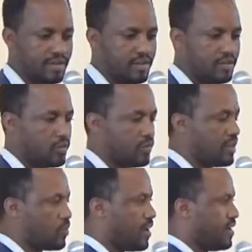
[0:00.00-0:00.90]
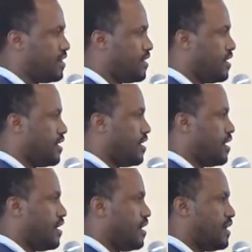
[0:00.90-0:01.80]
show that one,
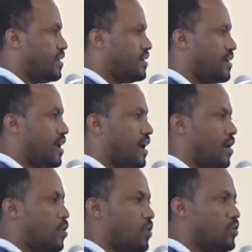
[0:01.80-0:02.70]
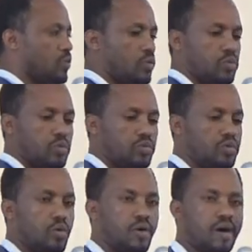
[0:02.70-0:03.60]
and I will also
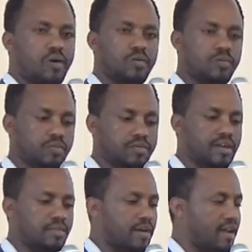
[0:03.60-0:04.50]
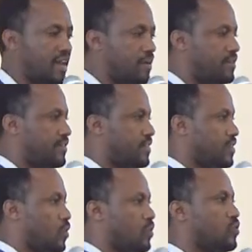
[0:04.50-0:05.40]
show how that paradigm shift
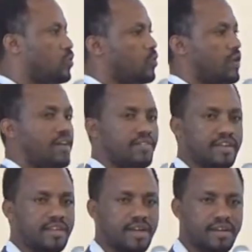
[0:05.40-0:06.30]
goes to graph data,